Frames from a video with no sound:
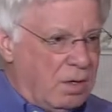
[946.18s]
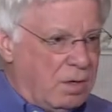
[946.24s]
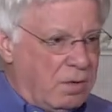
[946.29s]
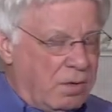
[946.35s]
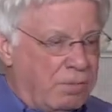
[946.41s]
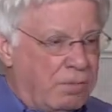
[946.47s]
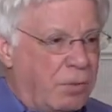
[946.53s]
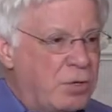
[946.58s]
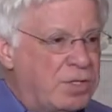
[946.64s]

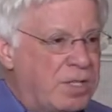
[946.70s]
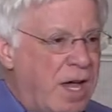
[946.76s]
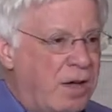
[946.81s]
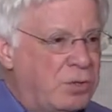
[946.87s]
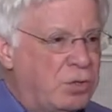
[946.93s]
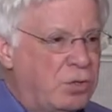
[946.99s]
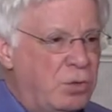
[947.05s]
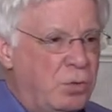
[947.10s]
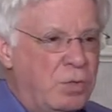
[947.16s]
The first
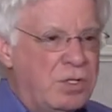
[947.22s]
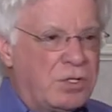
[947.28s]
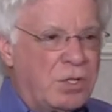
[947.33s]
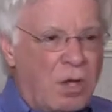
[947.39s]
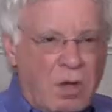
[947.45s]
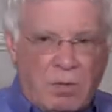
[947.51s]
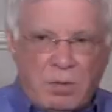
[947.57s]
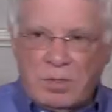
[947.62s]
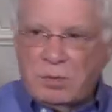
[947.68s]
how to we
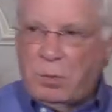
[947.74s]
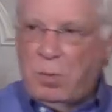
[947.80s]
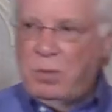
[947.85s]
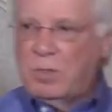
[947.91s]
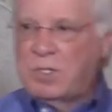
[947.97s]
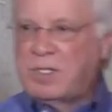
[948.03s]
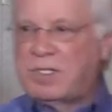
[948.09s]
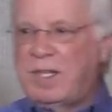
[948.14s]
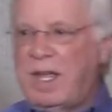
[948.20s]
saw was we
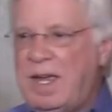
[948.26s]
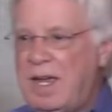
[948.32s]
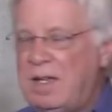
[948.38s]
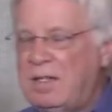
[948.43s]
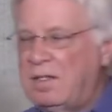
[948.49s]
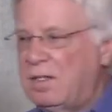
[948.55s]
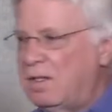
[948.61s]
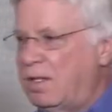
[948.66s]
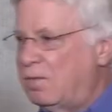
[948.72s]
would
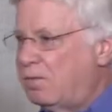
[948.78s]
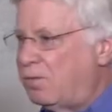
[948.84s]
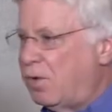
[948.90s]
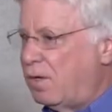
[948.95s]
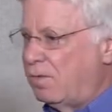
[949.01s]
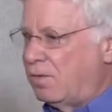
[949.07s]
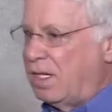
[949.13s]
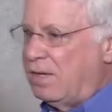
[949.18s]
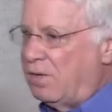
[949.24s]
stand in
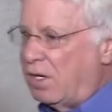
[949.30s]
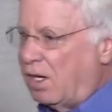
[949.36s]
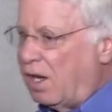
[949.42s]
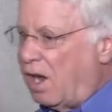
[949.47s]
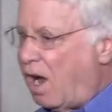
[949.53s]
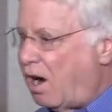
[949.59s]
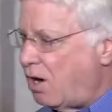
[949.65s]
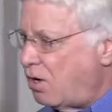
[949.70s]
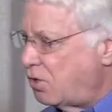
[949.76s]
front of even
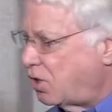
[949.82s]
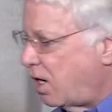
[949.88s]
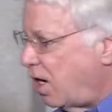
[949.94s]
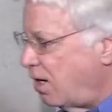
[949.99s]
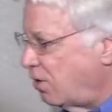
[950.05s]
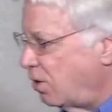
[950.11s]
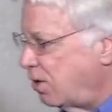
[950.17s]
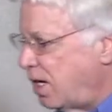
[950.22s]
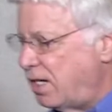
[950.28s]
large
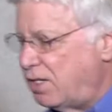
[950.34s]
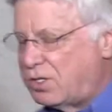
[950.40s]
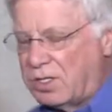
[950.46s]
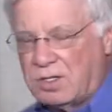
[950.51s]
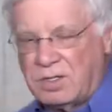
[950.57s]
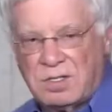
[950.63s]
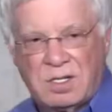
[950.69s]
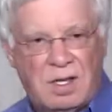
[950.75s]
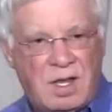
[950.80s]

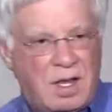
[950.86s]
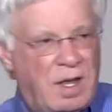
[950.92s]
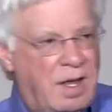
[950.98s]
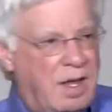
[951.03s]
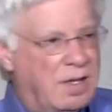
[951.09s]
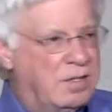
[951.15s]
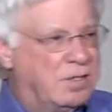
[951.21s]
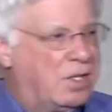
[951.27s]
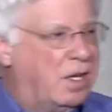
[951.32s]
congregations
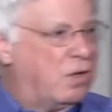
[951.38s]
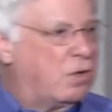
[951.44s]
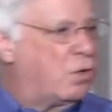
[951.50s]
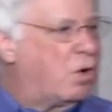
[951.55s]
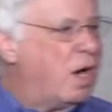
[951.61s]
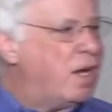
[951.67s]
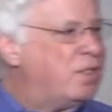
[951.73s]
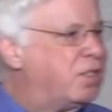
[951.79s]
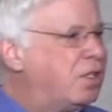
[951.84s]
and say,
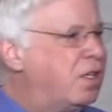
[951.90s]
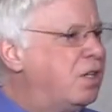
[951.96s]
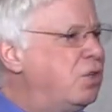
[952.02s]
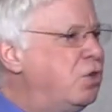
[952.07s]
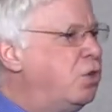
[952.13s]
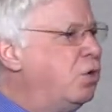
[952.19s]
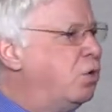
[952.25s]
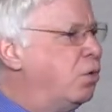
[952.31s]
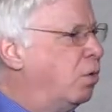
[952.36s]
Christ in
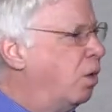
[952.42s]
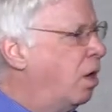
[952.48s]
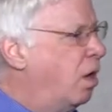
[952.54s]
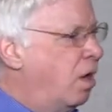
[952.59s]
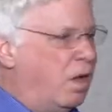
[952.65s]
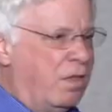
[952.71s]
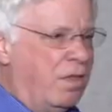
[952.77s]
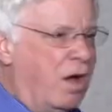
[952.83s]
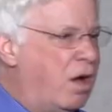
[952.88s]
you,
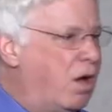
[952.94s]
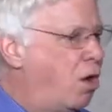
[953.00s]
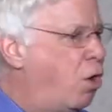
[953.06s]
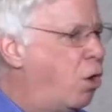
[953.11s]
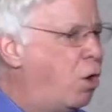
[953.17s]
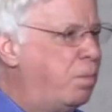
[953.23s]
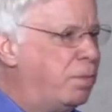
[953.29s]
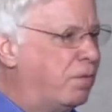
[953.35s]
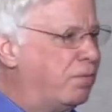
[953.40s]
the
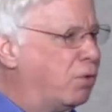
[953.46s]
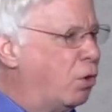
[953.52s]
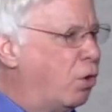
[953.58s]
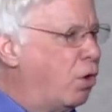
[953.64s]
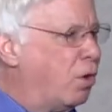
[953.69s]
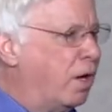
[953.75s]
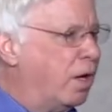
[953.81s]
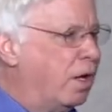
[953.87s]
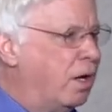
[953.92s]
hope of
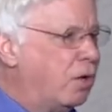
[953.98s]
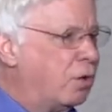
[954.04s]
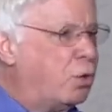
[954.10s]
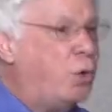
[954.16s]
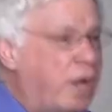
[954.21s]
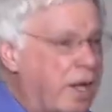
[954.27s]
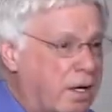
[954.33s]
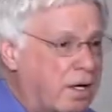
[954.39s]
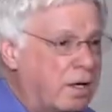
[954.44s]
glory.
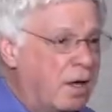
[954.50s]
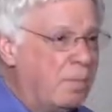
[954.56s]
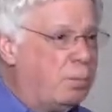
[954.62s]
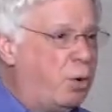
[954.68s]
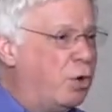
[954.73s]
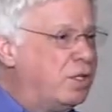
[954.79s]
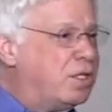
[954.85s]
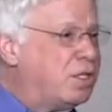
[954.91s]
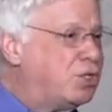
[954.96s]
Quick,
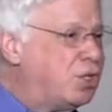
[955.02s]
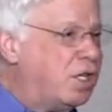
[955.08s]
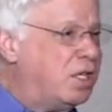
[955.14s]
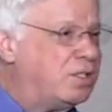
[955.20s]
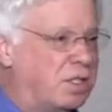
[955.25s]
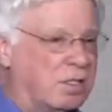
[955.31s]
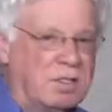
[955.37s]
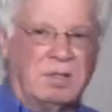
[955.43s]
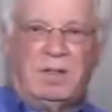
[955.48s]
point to
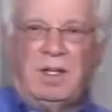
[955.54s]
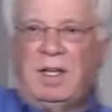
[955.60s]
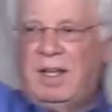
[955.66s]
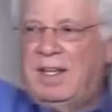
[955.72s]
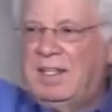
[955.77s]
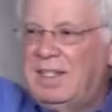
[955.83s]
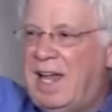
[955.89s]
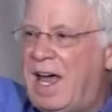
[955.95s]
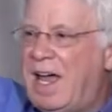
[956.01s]
Jesus.
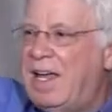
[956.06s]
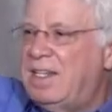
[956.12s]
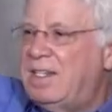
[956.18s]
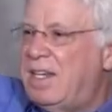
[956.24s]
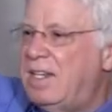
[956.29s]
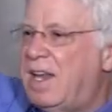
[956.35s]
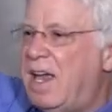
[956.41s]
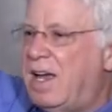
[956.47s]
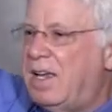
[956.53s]

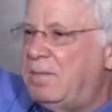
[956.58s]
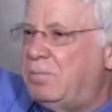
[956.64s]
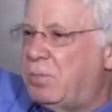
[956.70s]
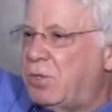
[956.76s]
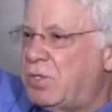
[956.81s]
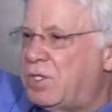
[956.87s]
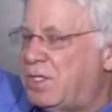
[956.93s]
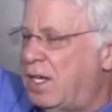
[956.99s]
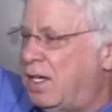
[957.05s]

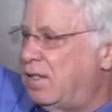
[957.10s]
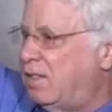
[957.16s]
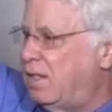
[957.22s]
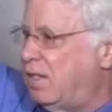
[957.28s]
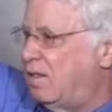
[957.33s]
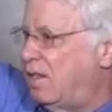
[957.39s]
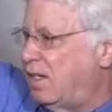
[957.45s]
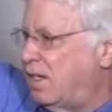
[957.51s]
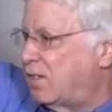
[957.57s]
99%
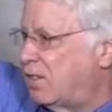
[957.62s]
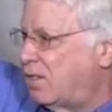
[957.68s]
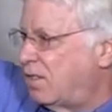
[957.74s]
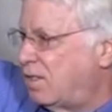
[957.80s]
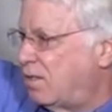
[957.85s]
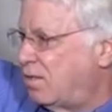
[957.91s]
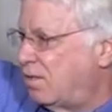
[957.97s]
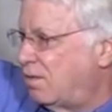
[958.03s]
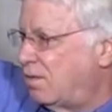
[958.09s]
did this.
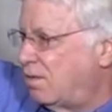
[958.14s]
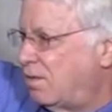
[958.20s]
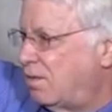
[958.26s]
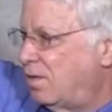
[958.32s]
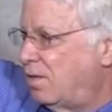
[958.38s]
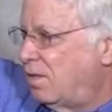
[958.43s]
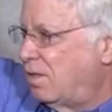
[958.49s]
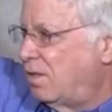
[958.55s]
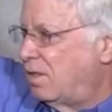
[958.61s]

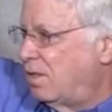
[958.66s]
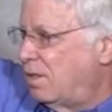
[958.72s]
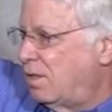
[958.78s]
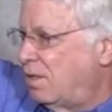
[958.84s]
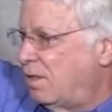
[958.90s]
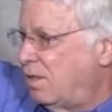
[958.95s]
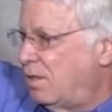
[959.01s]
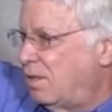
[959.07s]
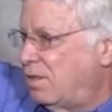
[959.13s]

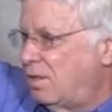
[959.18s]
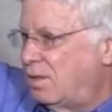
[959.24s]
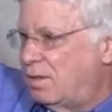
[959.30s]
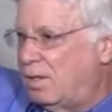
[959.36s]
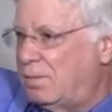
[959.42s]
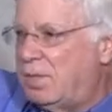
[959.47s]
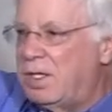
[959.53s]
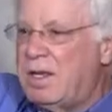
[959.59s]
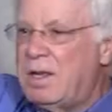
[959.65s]
Well,
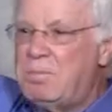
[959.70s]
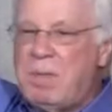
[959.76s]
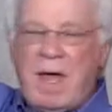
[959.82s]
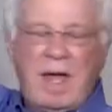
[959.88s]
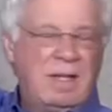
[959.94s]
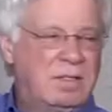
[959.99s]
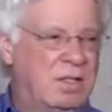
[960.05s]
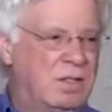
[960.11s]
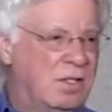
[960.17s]
I'm going to get
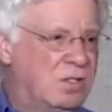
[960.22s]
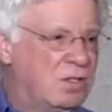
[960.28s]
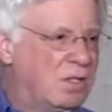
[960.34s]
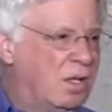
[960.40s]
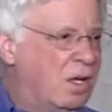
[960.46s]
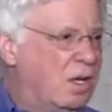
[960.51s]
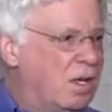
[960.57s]
back to this.